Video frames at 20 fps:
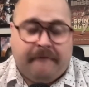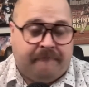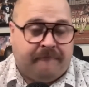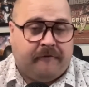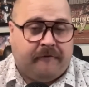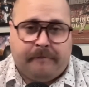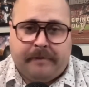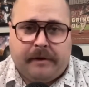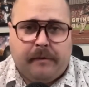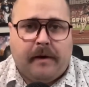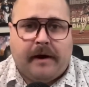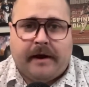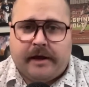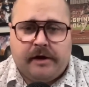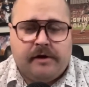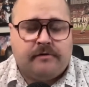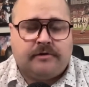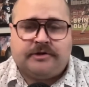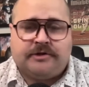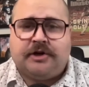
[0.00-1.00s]
for
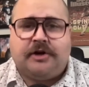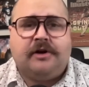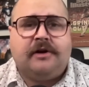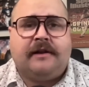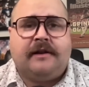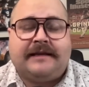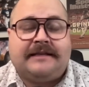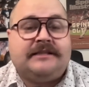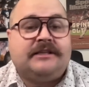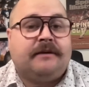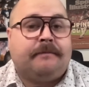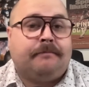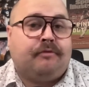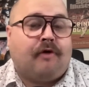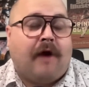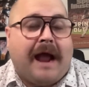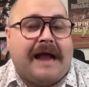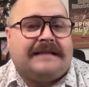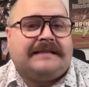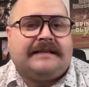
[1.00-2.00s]
BYU, certainly
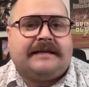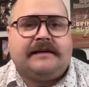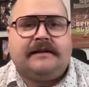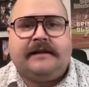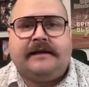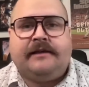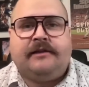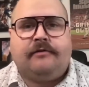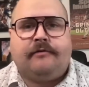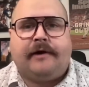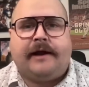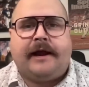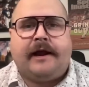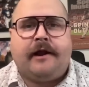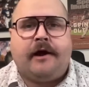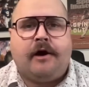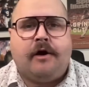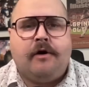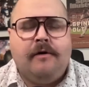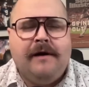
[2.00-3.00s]
surprisingly
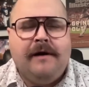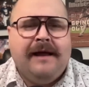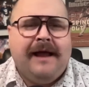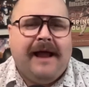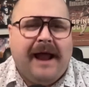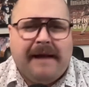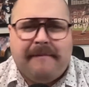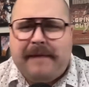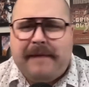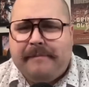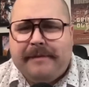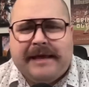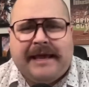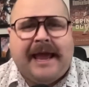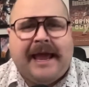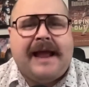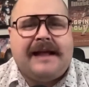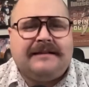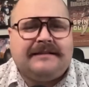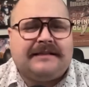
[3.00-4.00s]
3-0, and maybe
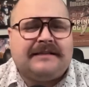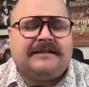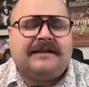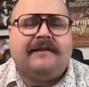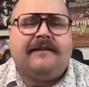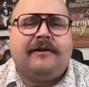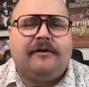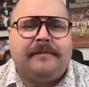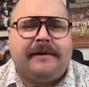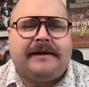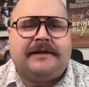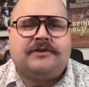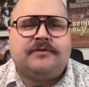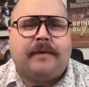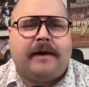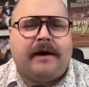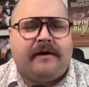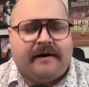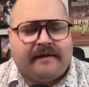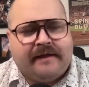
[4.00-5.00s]
Kansas a little bit as
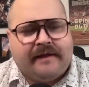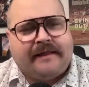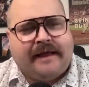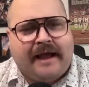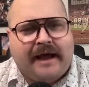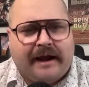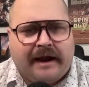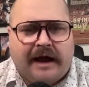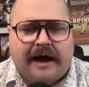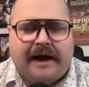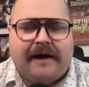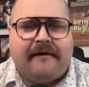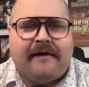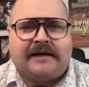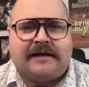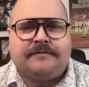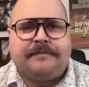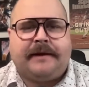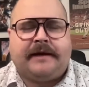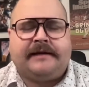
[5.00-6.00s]
well. I think they had higher
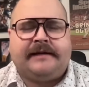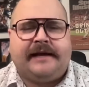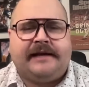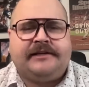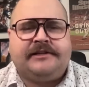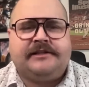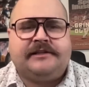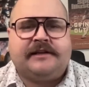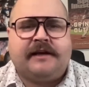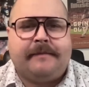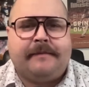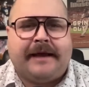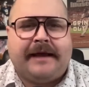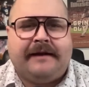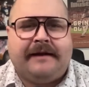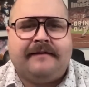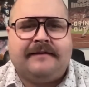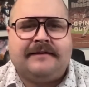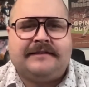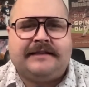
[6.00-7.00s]
expectations coming
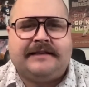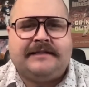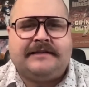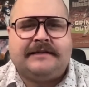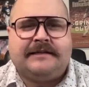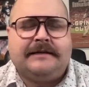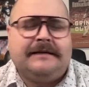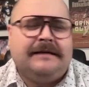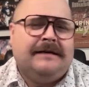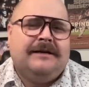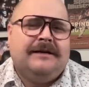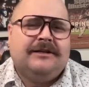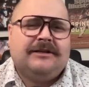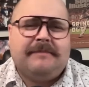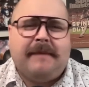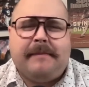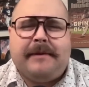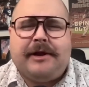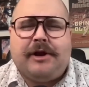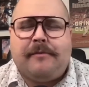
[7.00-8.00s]
into the season, so
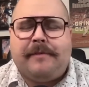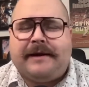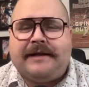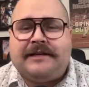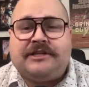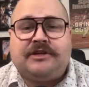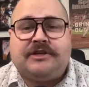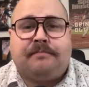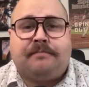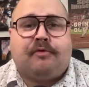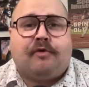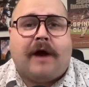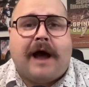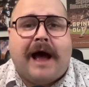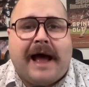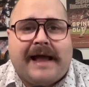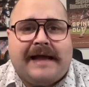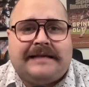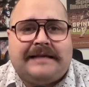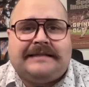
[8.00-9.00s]
maybe nobody's
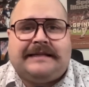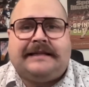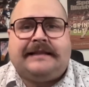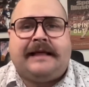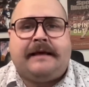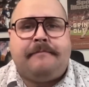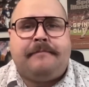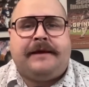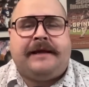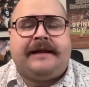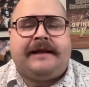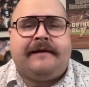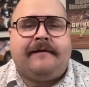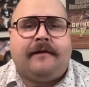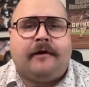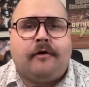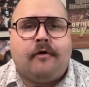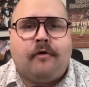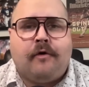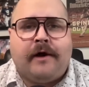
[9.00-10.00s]
surprised that they beat
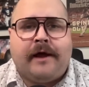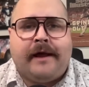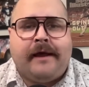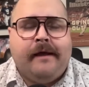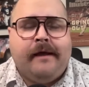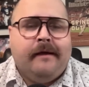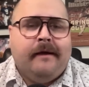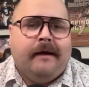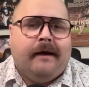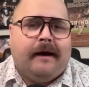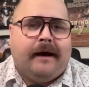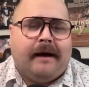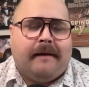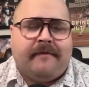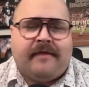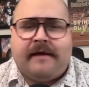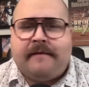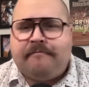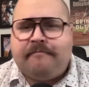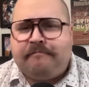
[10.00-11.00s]
Illinois.
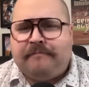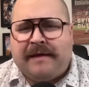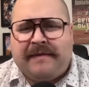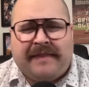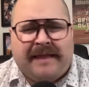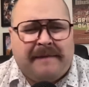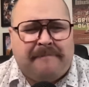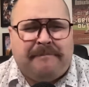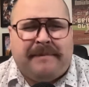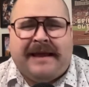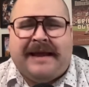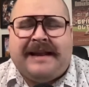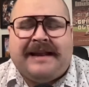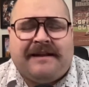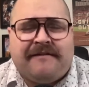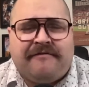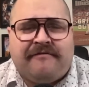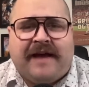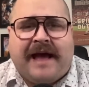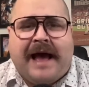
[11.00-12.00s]
They beat
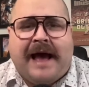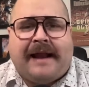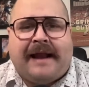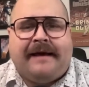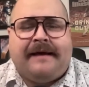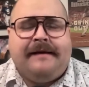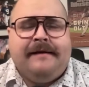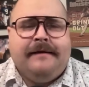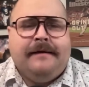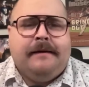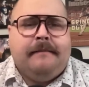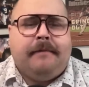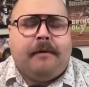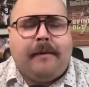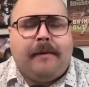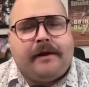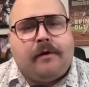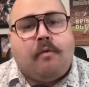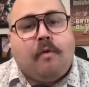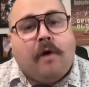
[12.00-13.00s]
Nevada, but
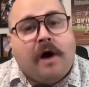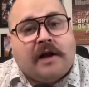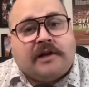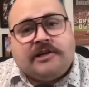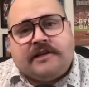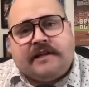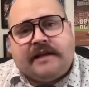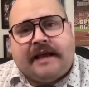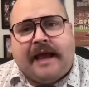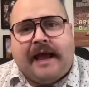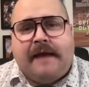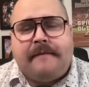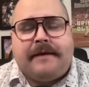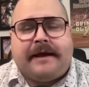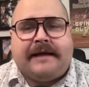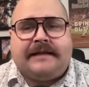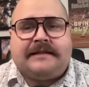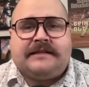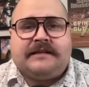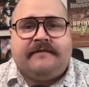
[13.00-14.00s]
when you watch the game
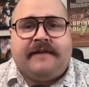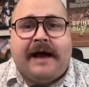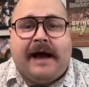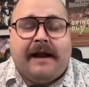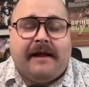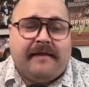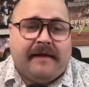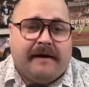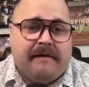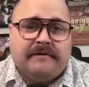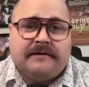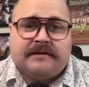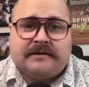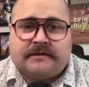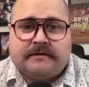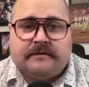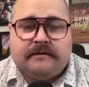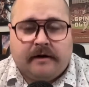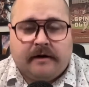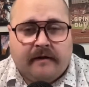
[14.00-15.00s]
against Nevada, that
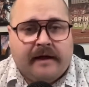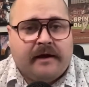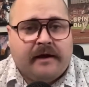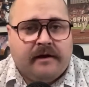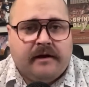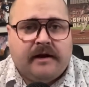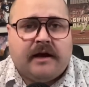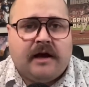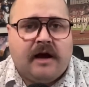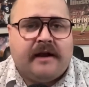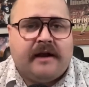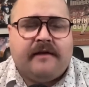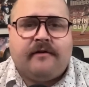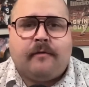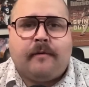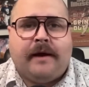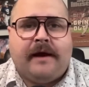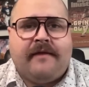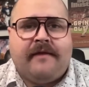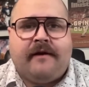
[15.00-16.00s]
was, that could have gone either
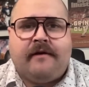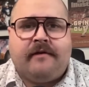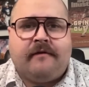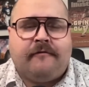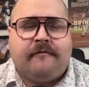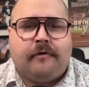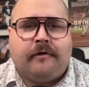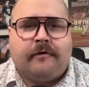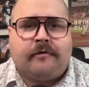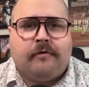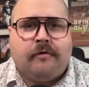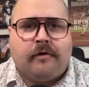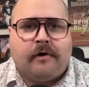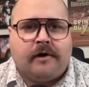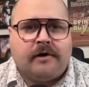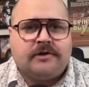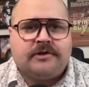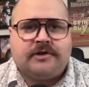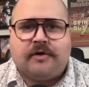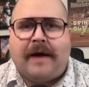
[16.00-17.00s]
way there in the fourth
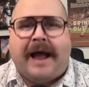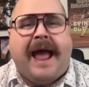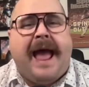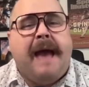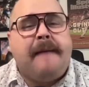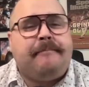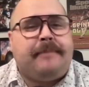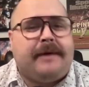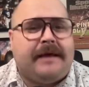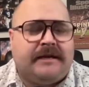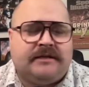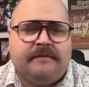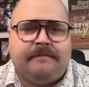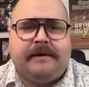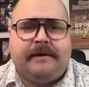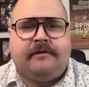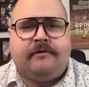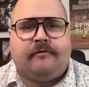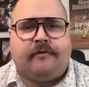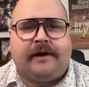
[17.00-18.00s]
quarter. So happy to
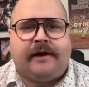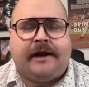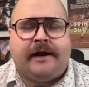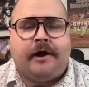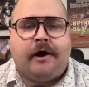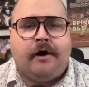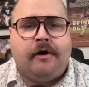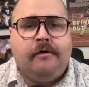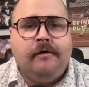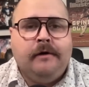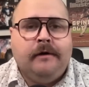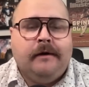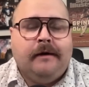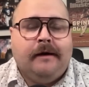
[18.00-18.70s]
be 3-0.